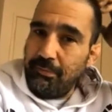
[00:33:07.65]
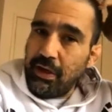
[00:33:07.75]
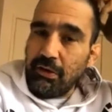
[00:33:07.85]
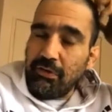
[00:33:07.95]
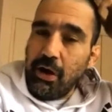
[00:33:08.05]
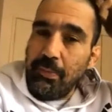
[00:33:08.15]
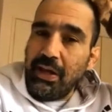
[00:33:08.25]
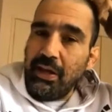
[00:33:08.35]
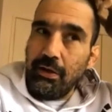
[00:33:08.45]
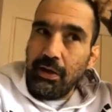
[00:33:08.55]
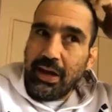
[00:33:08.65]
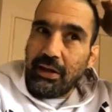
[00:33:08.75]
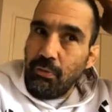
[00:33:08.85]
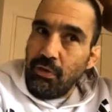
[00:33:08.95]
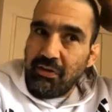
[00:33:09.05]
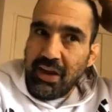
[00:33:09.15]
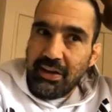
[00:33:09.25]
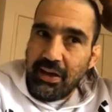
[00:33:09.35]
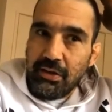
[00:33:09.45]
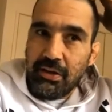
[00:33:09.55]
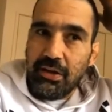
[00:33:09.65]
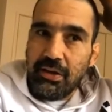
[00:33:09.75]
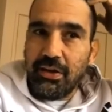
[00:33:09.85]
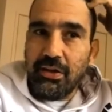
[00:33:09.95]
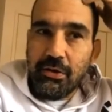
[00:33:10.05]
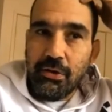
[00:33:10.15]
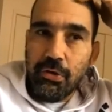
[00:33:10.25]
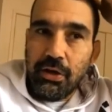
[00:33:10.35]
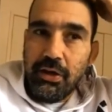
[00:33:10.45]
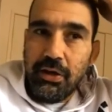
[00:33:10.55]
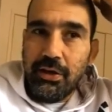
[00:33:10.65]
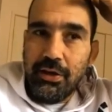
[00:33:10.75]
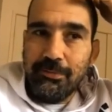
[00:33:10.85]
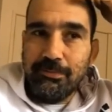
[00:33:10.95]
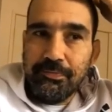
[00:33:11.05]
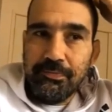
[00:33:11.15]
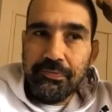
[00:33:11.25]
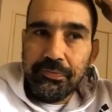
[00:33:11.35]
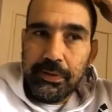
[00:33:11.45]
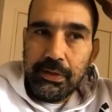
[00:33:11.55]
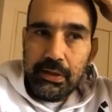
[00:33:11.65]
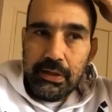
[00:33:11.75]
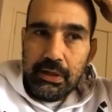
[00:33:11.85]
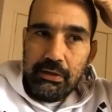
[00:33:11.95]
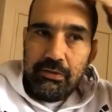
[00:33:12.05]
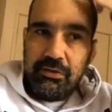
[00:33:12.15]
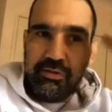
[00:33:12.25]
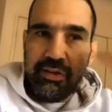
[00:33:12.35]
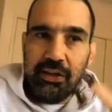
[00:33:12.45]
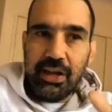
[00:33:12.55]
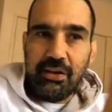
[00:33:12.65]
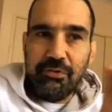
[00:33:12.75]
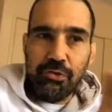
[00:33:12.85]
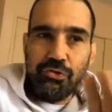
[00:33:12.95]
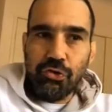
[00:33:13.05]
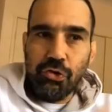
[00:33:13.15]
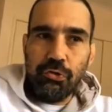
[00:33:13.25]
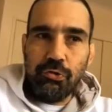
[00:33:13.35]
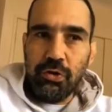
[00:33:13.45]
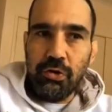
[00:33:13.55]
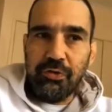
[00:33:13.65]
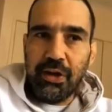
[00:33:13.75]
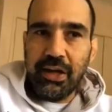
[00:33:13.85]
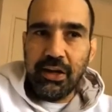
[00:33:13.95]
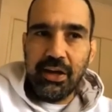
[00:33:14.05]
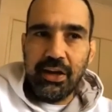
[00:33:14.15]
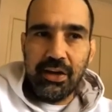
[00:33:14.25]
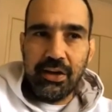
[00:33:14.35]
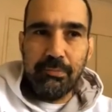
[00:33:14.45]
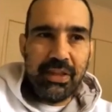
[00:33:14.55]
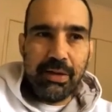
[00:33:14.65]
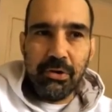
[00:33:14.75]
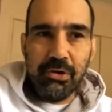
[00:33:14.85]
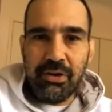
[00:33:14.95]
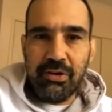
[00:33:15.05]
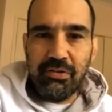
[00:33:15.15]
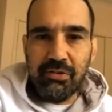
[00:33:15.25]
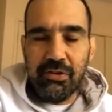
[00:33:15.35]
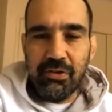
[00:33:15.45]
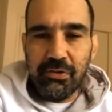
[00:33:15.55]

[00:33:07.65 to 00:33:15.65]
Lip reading: because how many, like, we started the no-gi scene, like, for shows with like Metamoris.